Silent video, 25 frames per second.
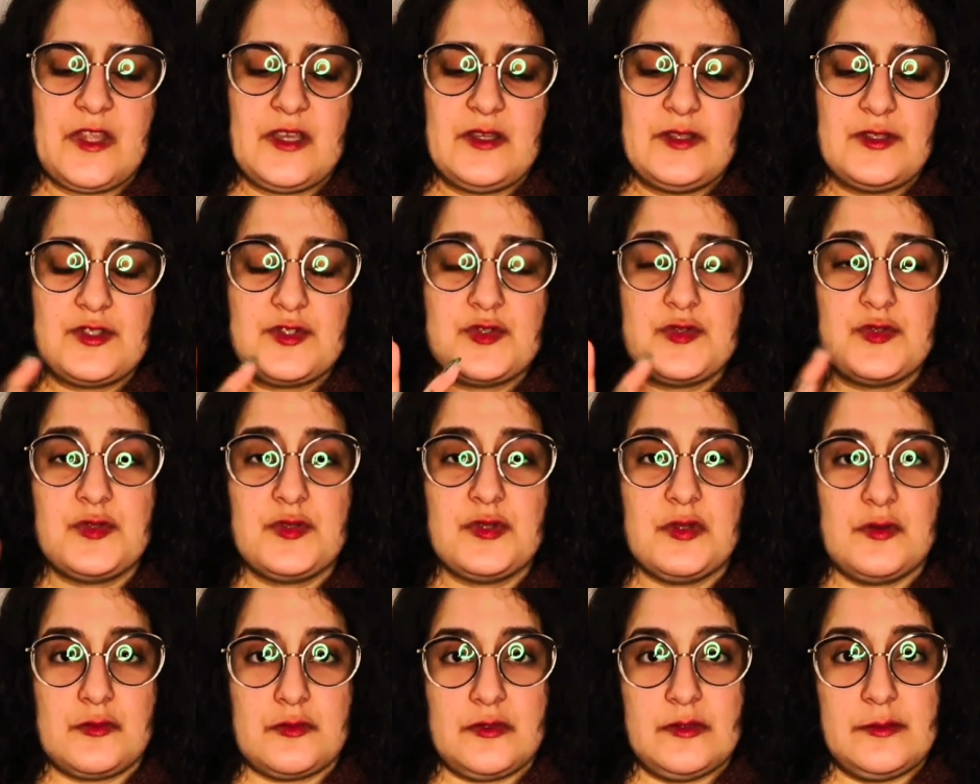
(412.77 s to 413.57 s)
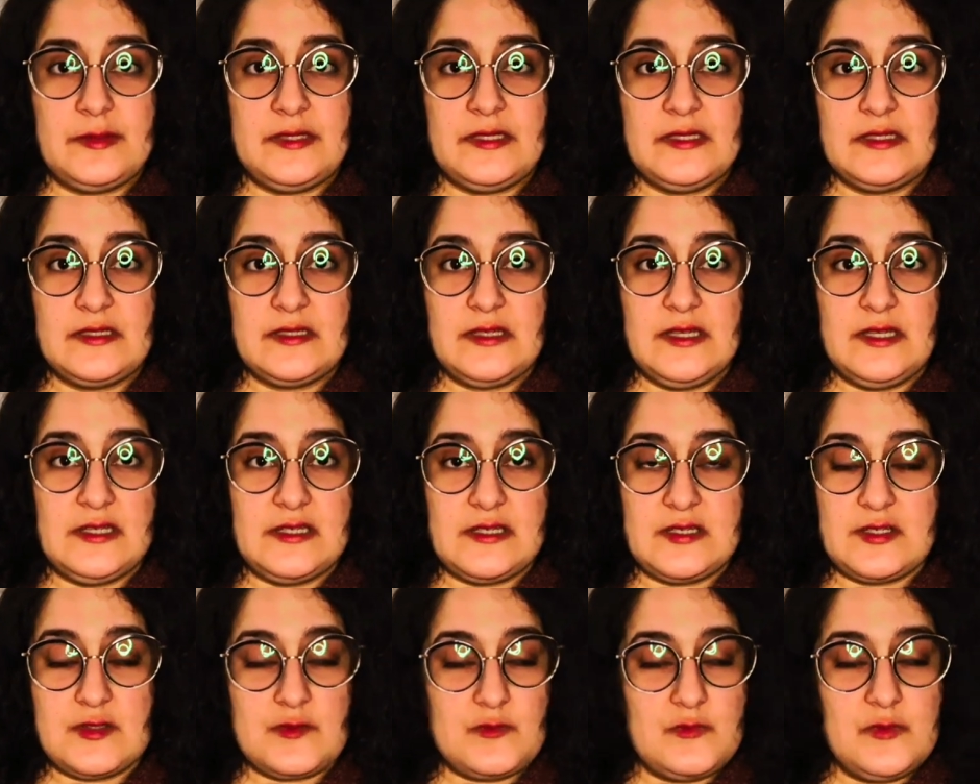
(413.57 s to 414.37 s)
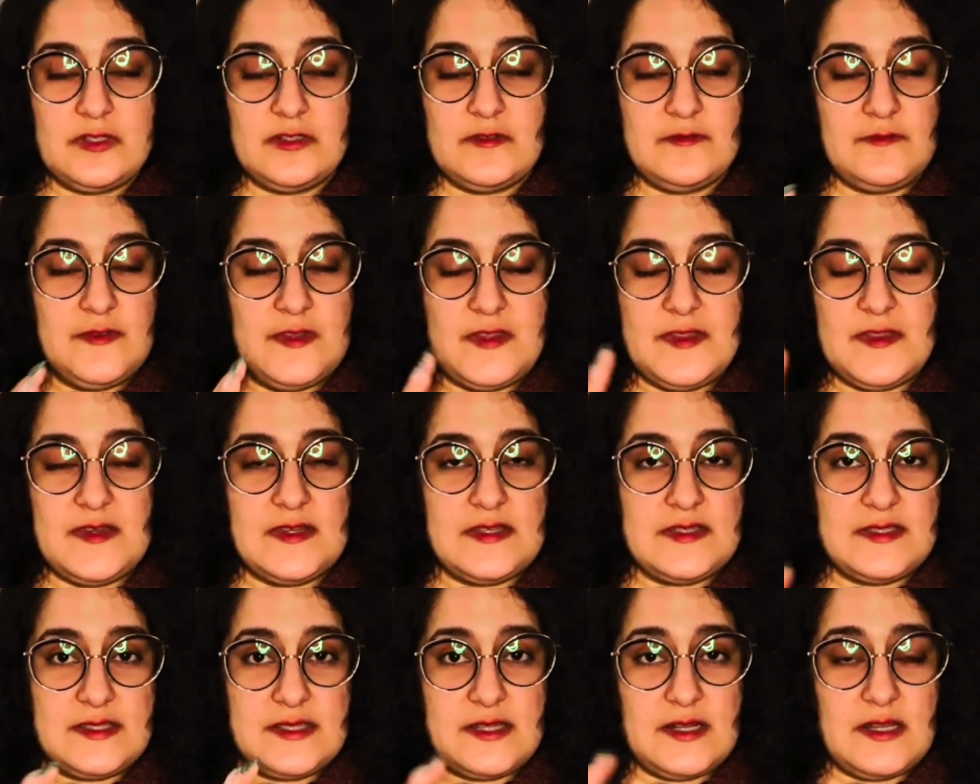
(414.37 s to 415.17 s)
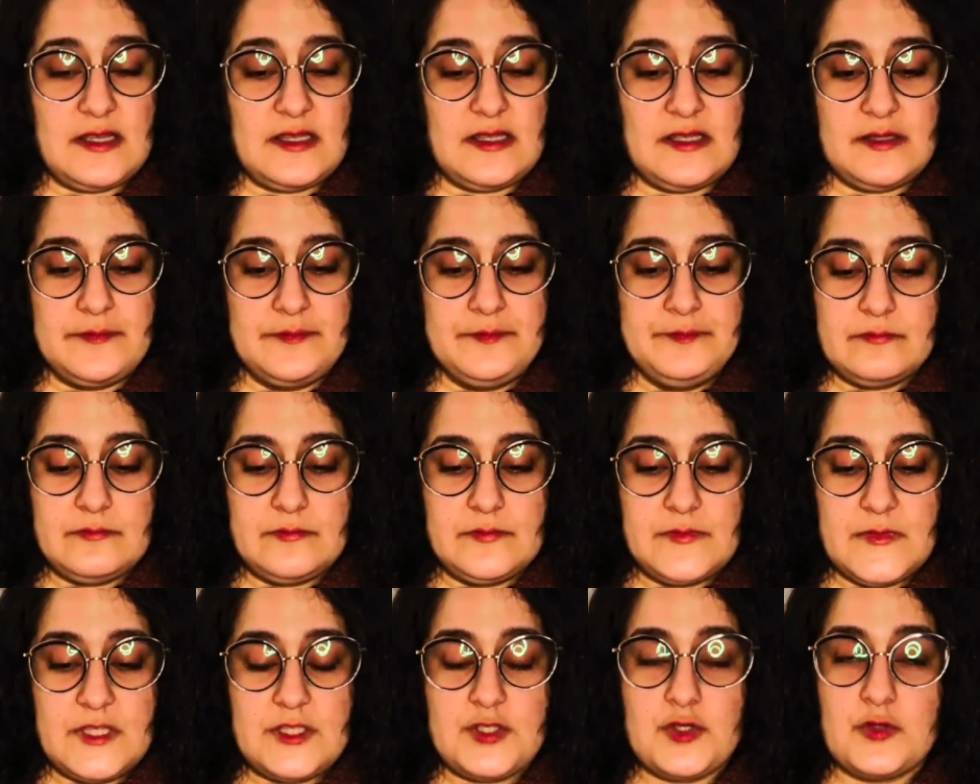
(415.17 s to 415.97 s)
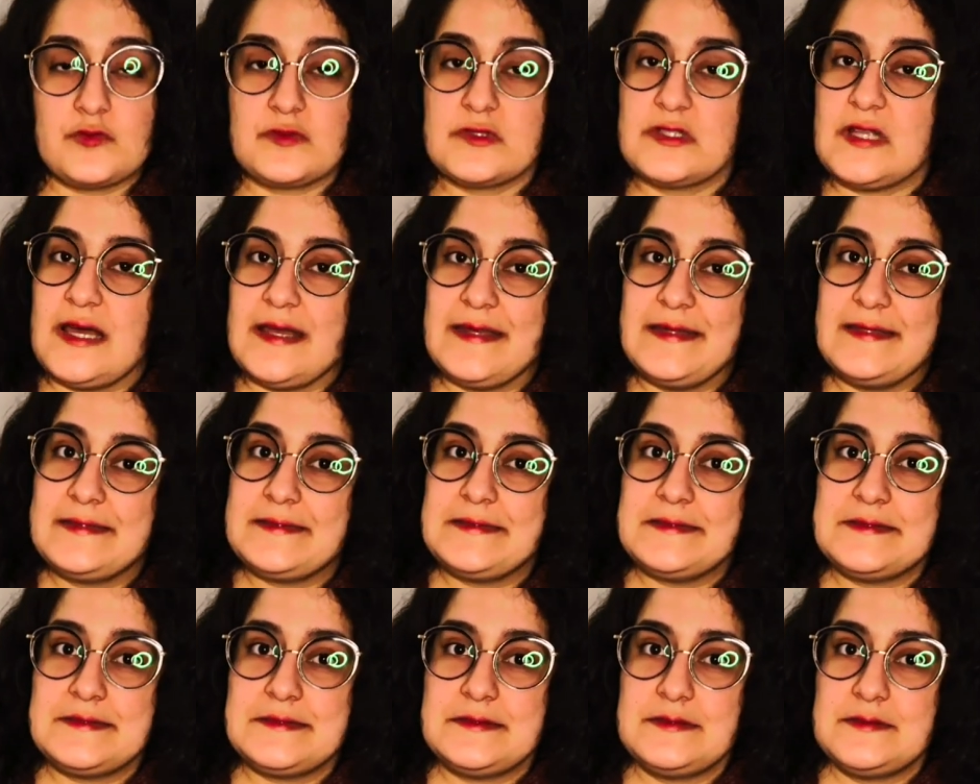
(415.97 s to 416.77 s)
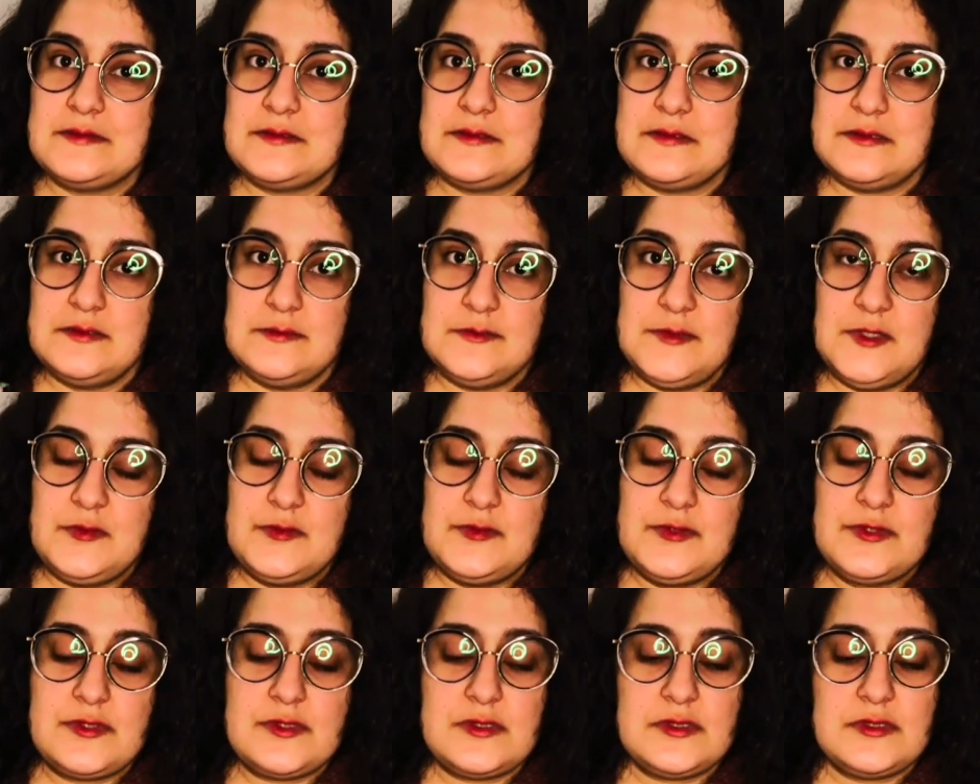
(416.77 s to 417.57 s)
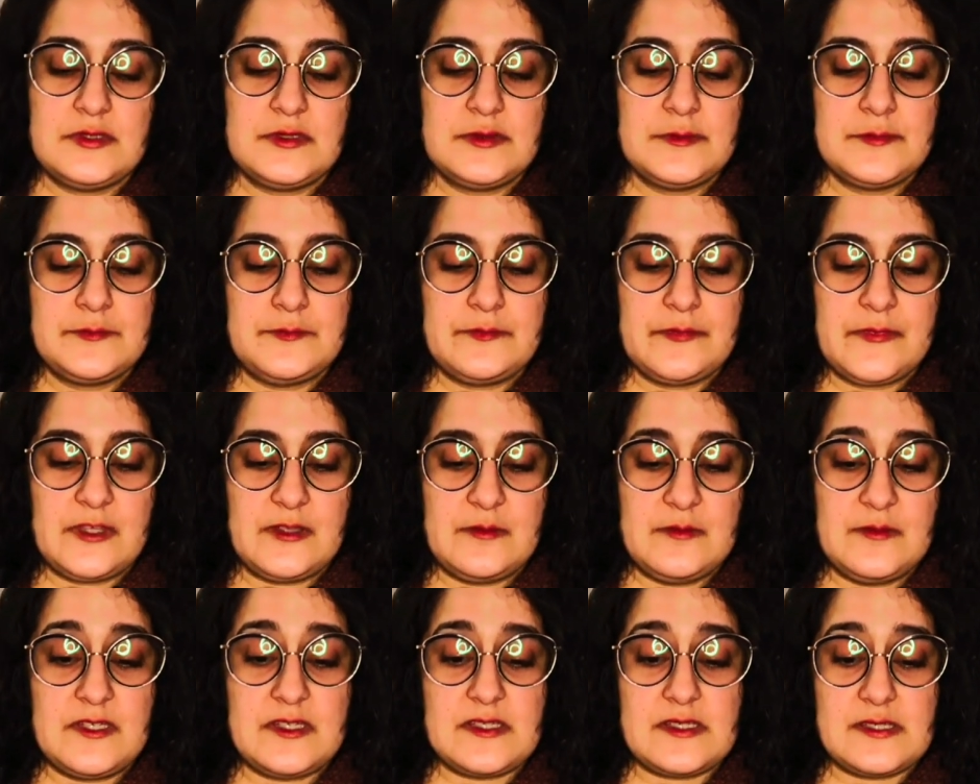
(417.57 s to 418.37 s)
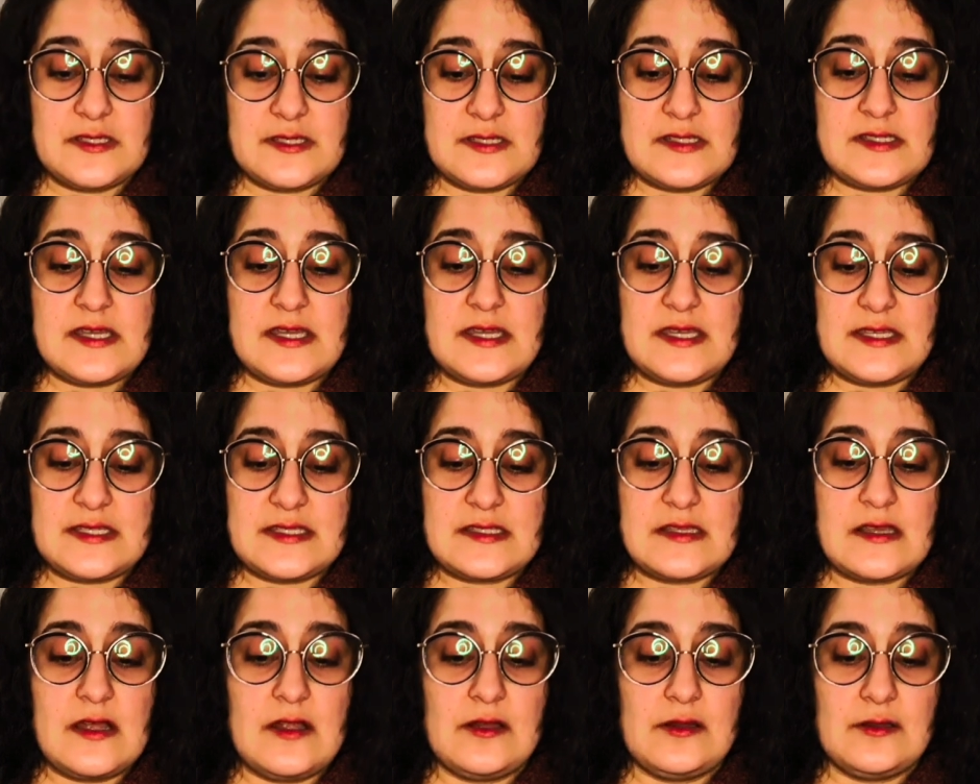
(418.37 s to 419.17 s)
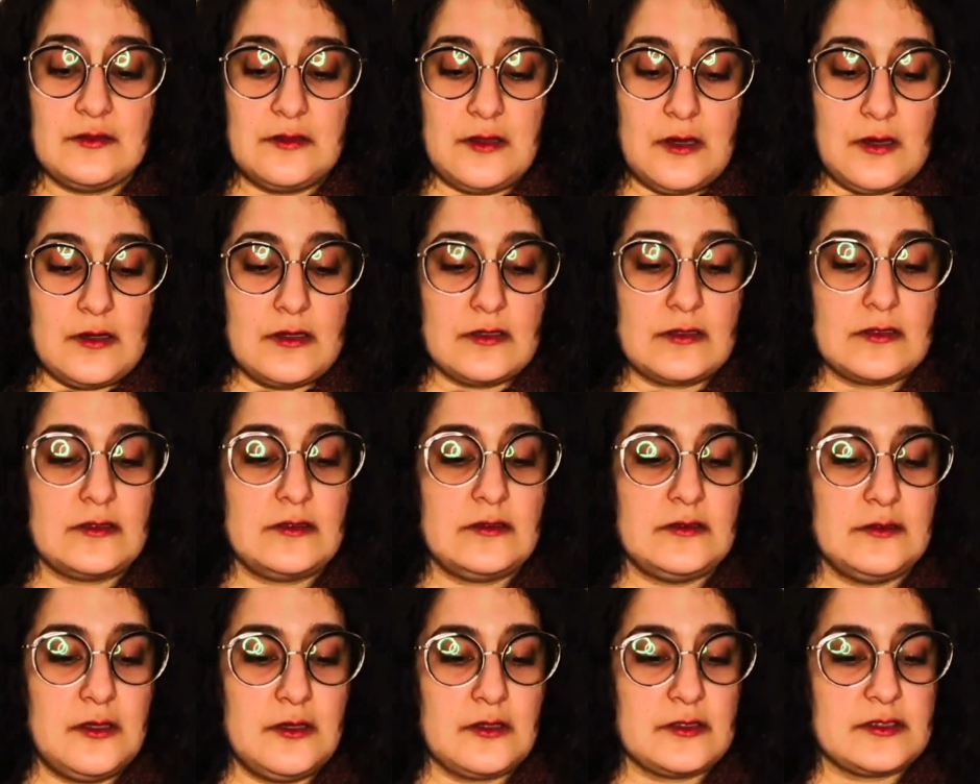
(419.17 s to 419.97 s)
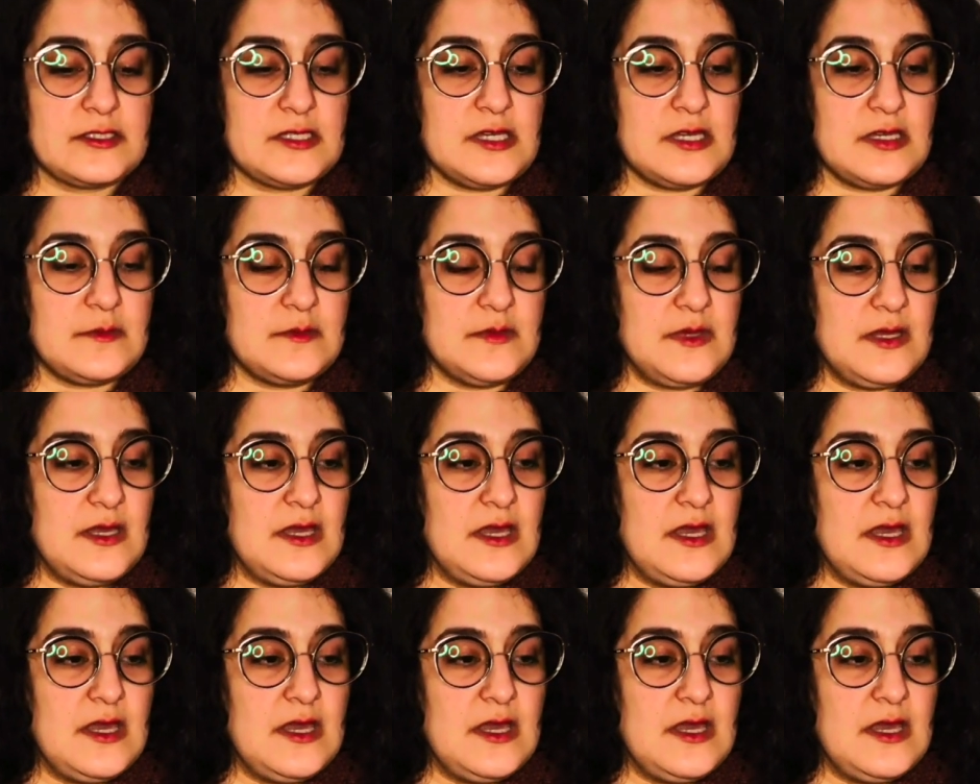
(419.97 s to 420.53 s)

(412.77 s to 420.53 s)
to do the ribbing. It is one of the things that I don't like the most because it takes a long time.